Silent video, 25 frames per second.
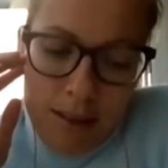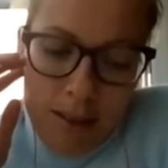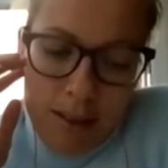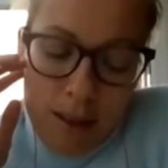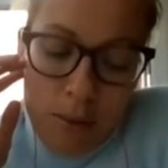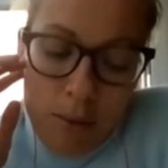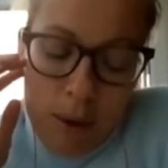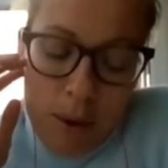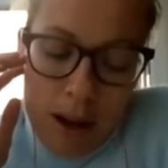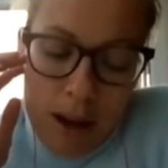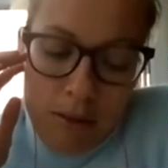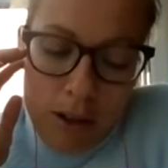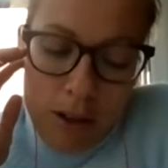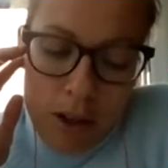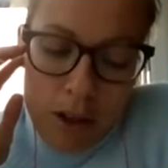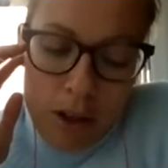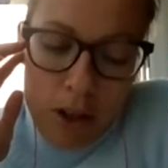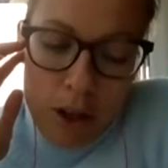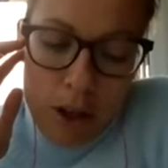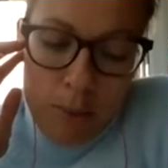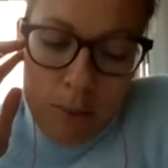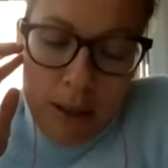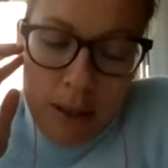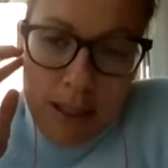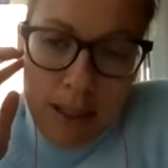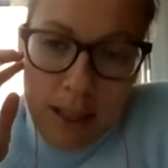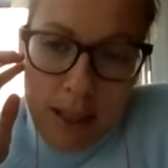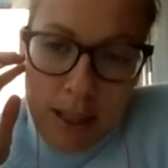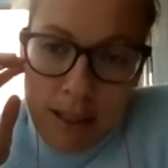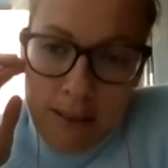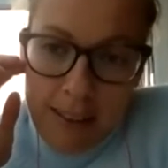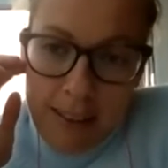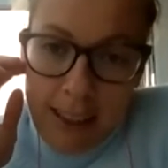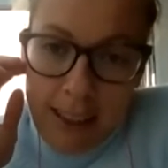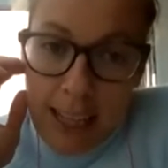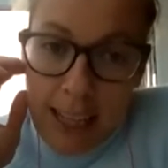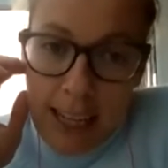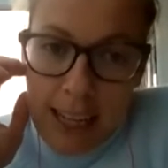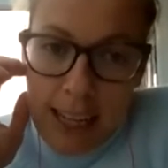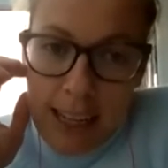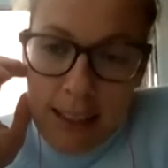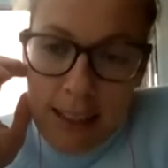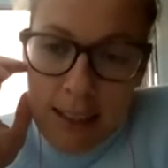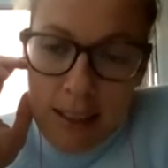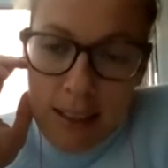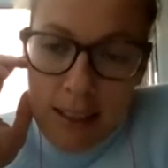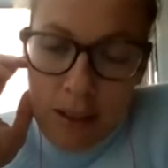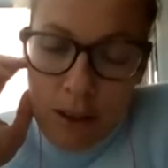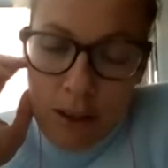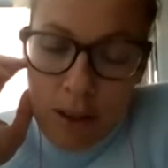White Rose Shopping Centre in
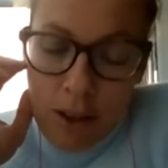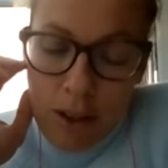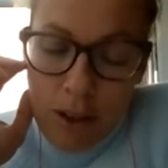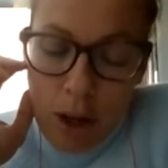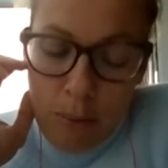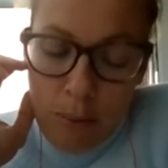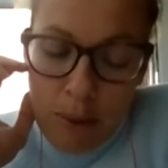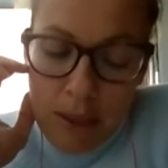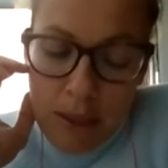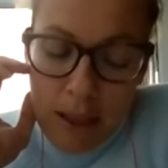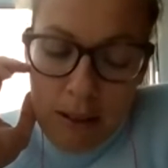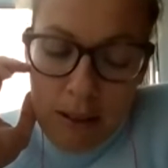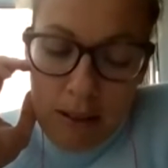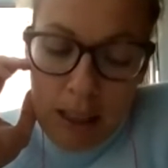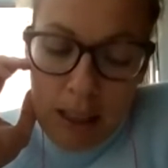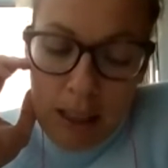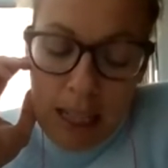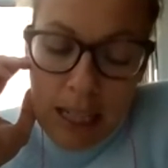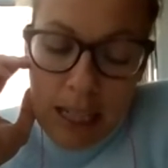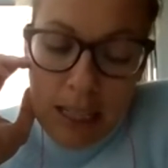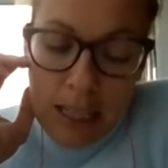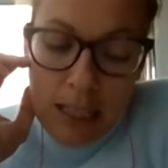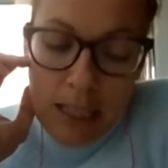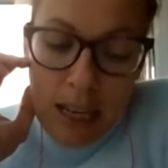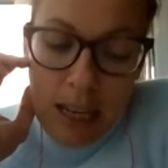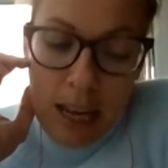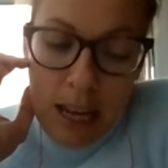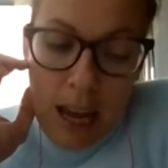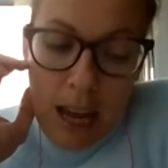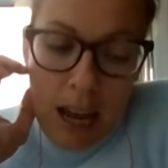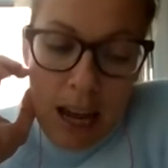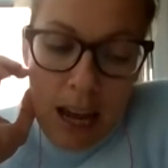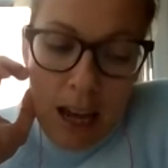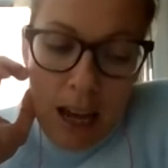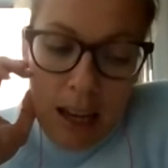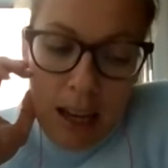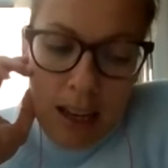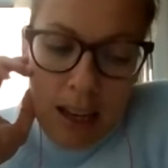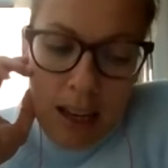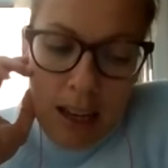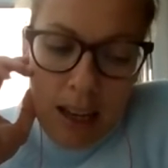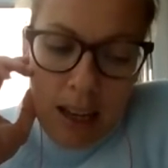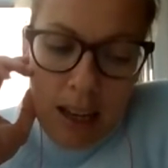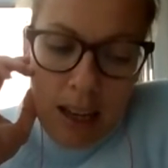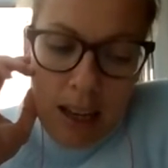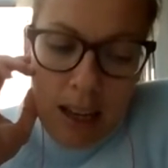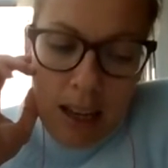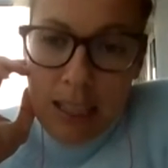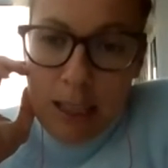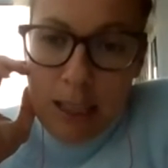Leeds, so a shopping centre in Leeds,
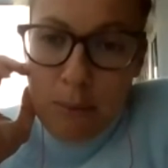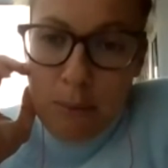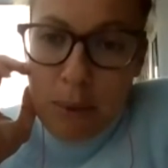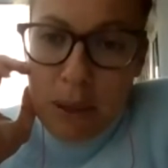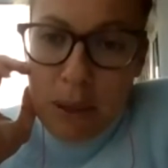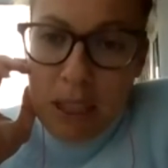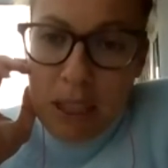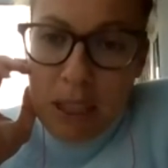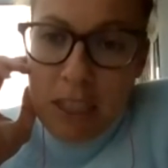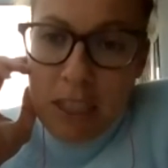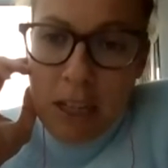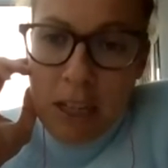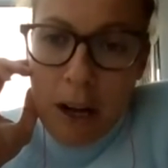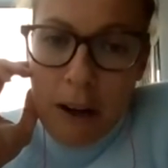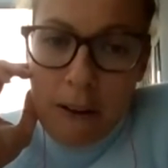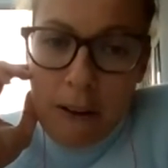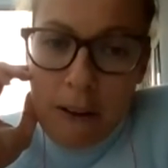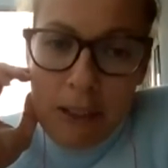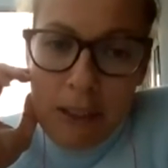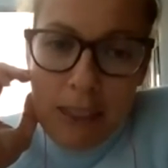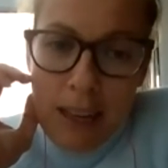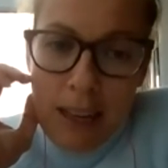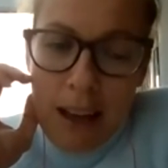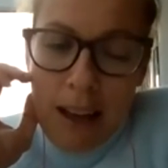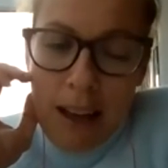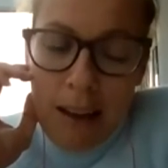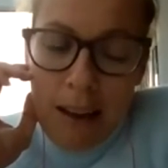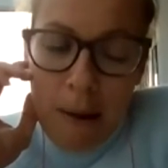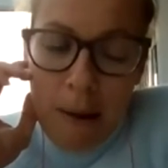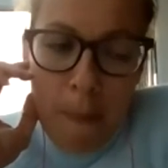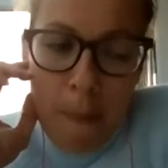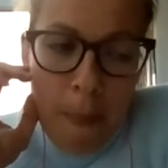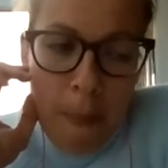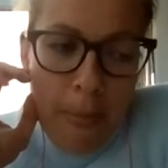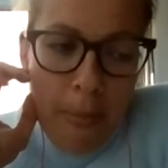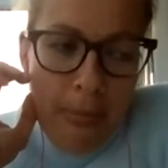as their accessibility officer.